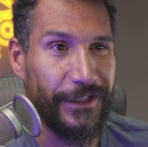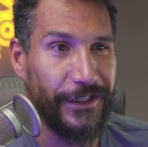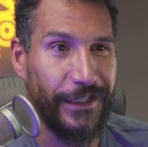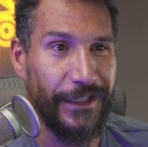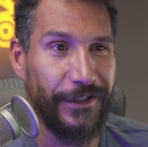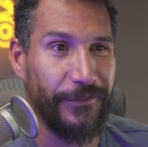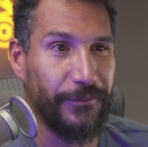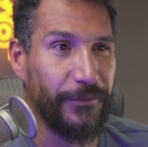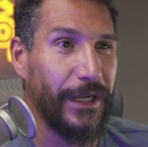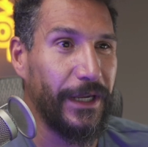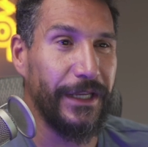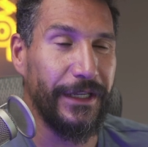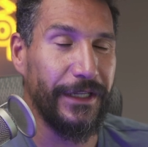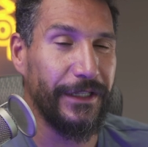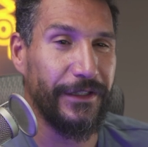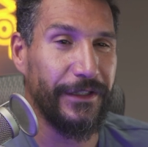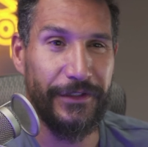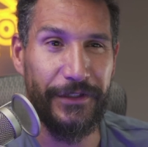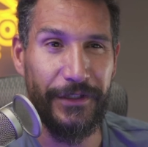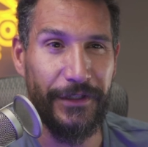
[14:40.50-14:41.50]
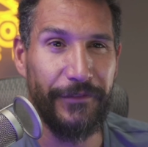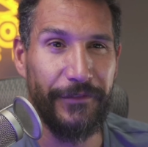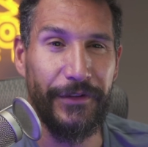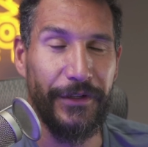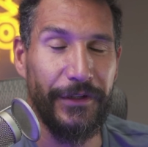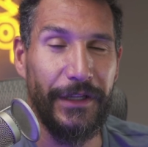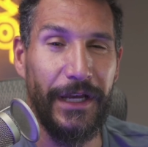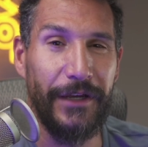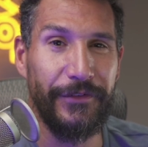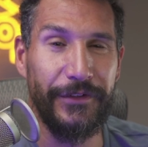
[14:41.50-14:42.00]
waited to live
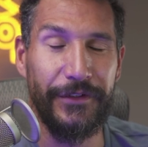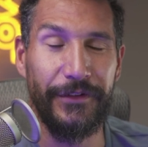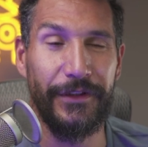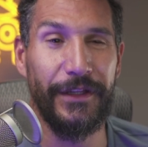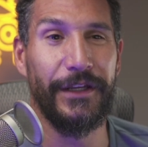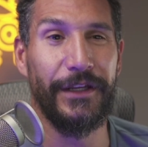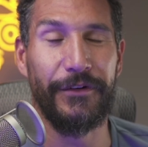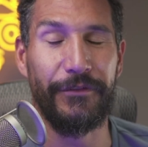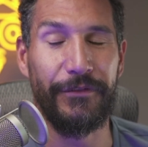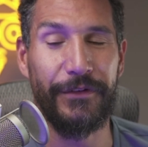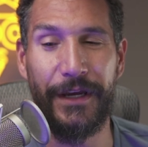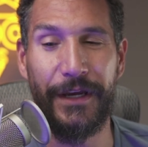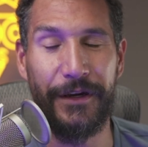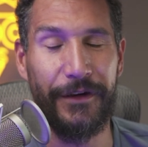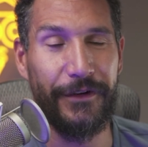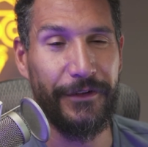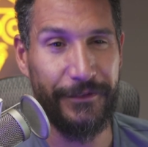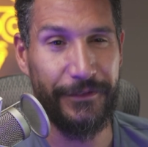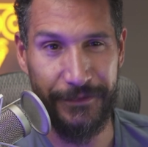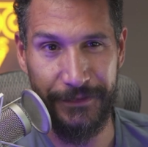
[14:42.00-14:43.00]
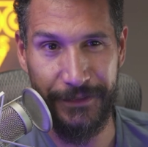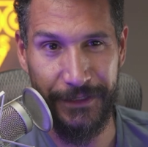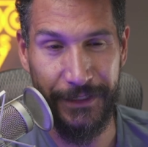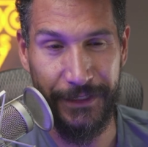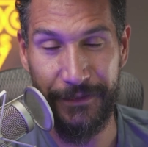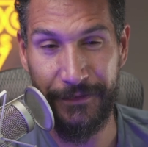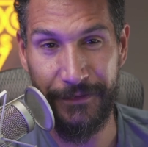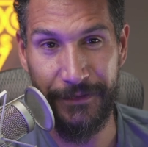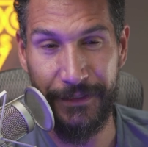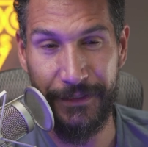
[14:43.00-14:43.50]
their life until they could retire, and
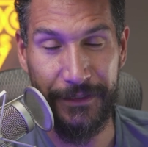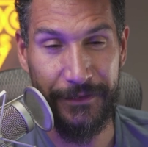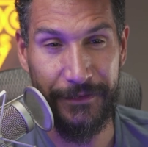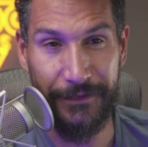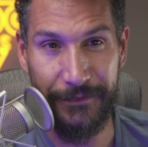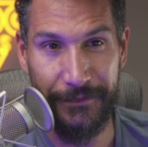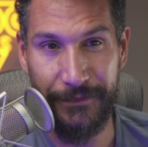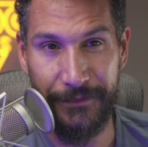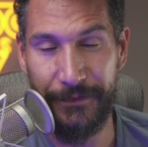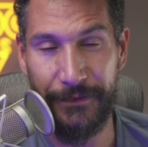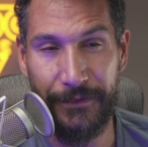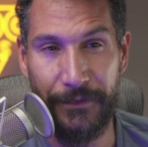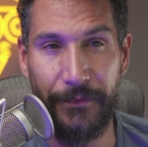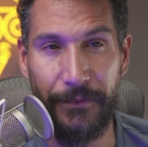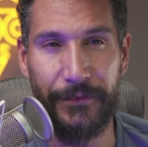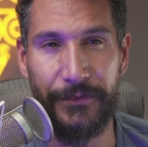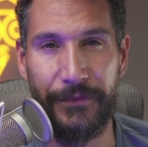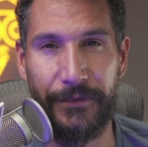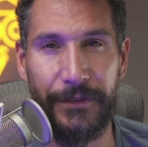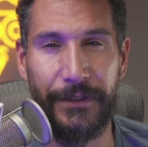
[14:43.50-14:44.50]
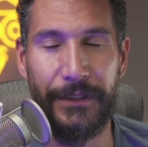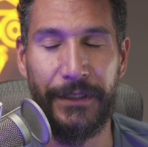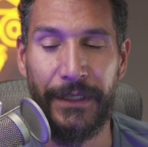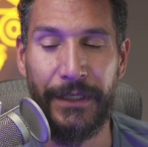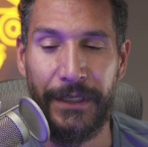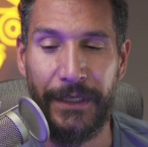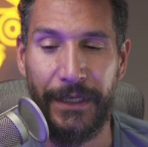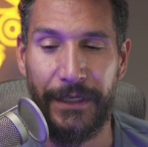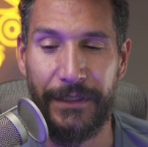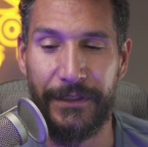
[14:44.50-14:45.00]
now they're old. So it
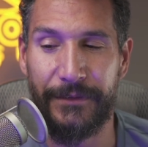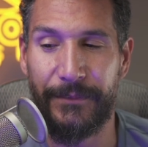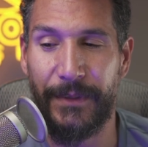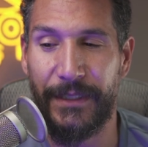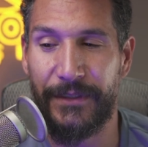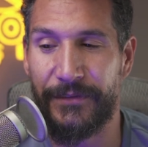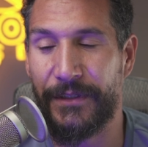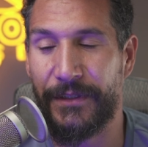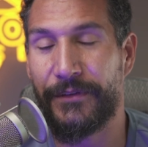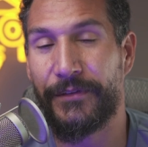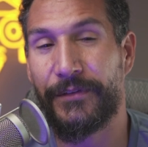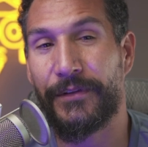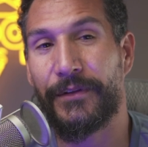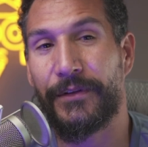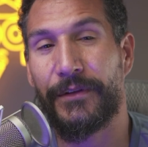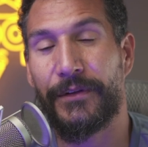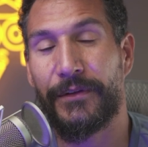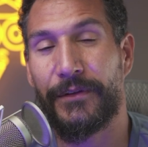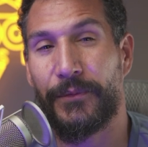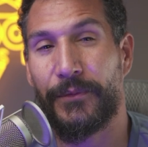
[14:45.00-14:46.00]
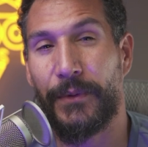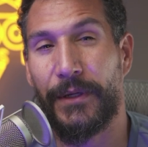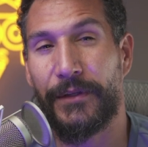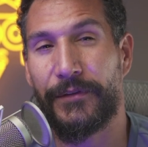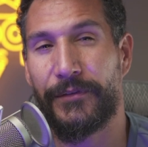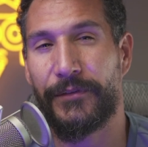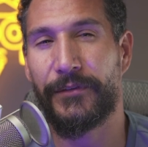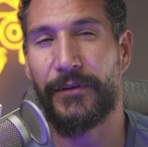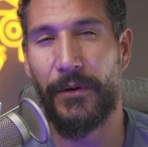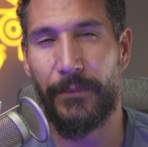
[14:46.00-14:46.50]
doesn't make sense to
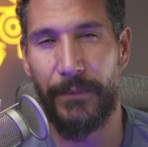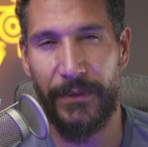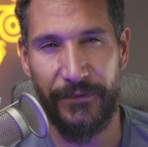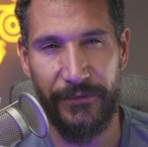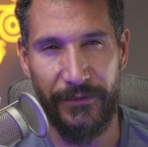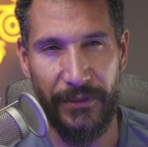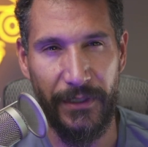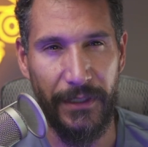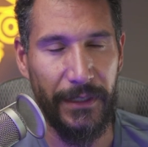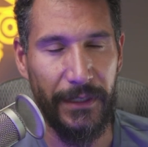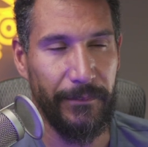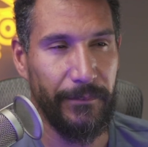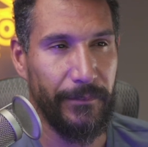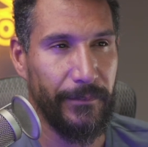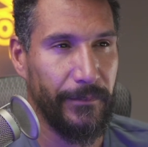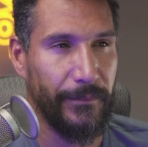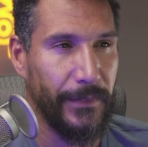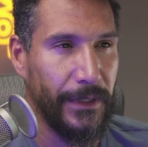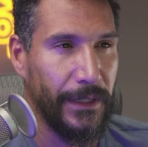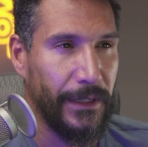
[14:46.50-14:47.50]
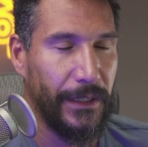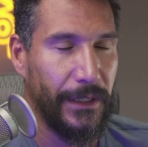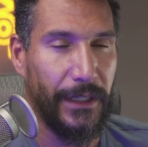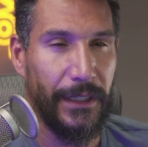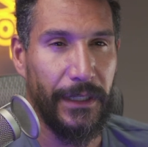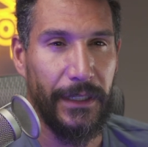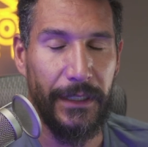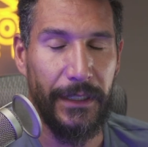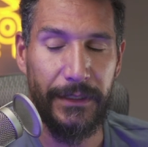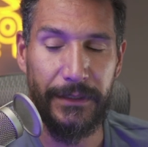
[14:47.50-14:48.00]
waste so much time.
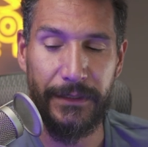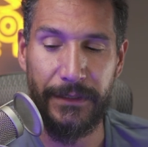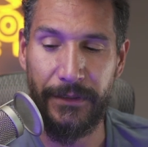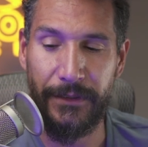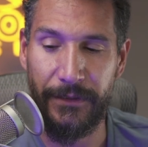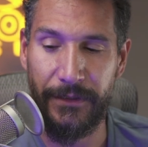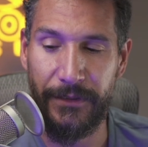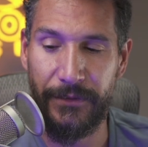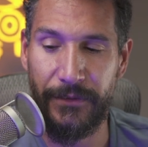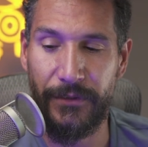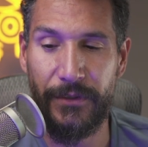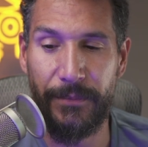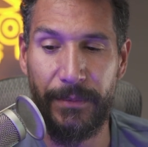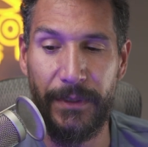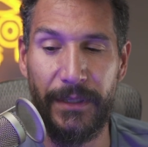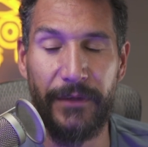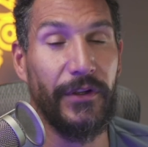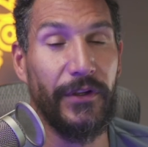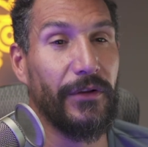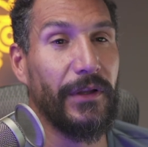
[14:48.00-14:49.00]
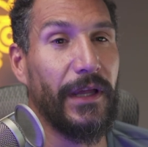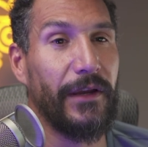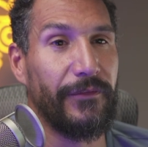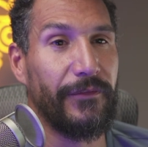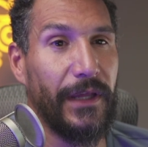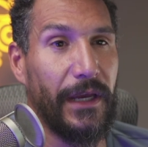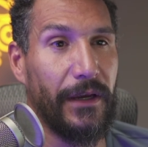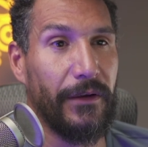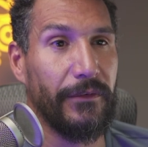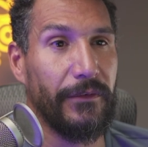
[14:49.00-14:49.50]
You could be living your life
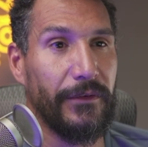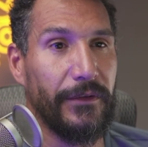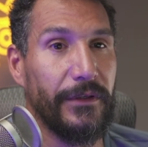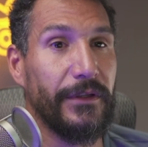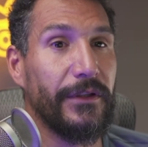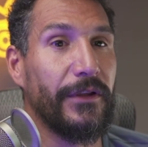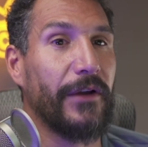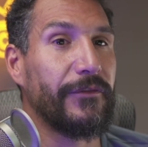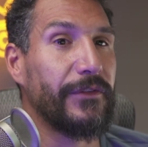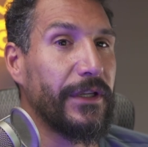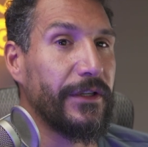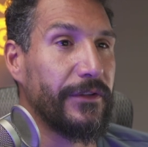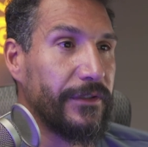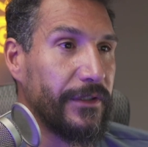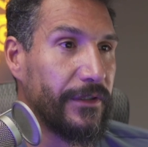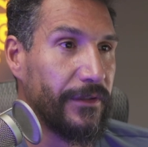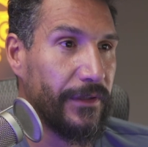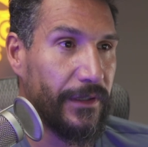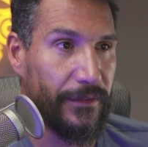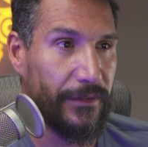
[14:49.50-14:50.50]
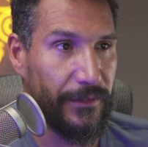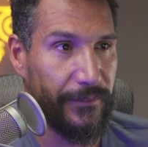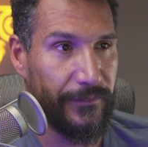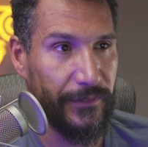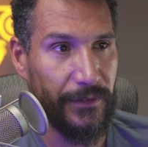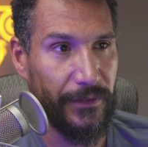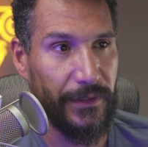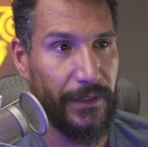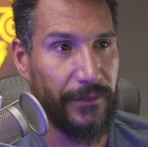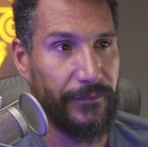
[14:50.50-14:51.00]
now. You have to consider that you're living
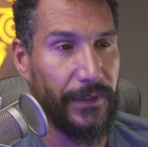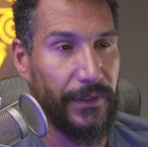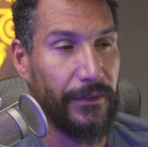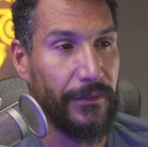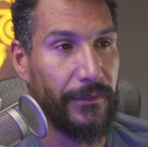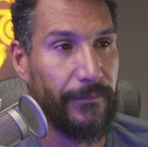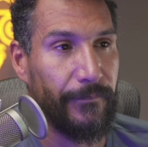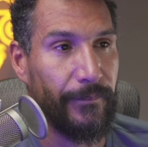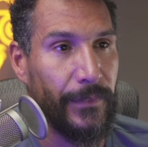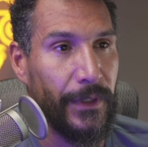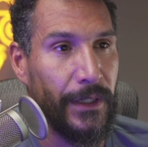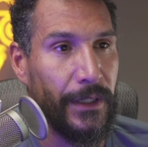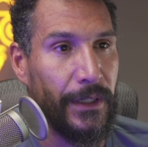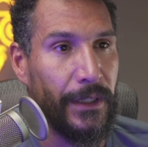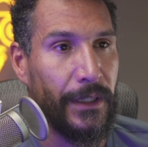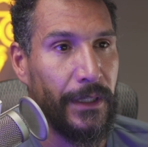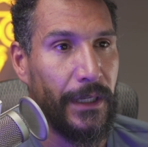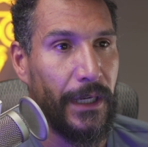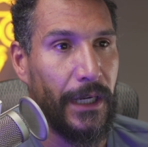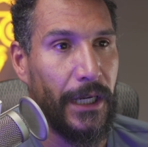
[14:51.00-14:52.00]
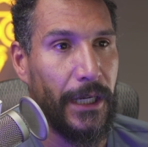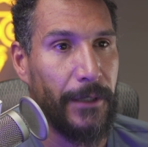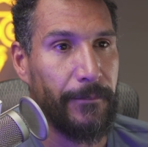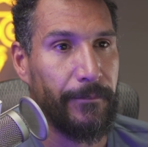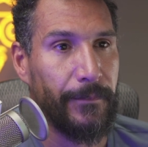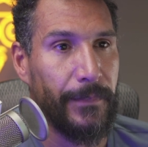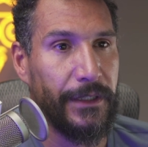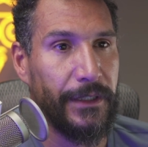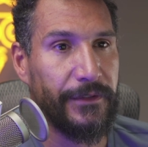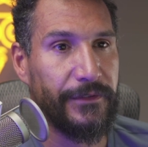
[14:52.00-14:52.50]
your life now.
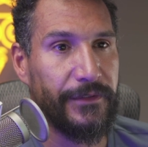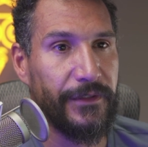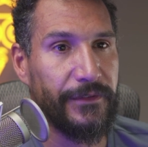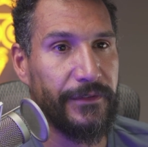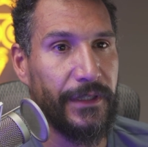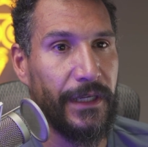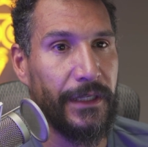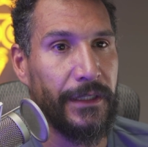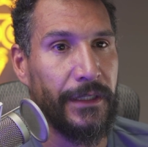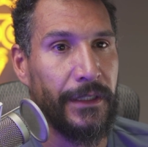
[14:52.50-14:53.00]
And he says that,